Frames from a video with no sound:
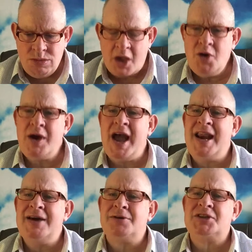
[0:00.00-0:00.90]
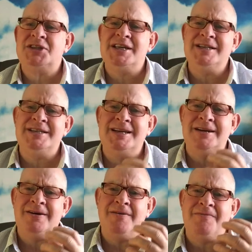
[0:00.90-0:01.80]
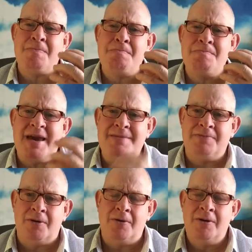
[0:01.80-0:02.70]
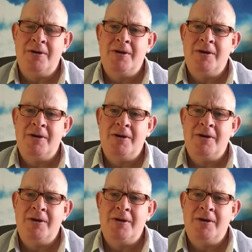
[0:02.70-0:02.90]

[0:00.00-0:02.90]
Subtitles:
You get a little scintilla of maple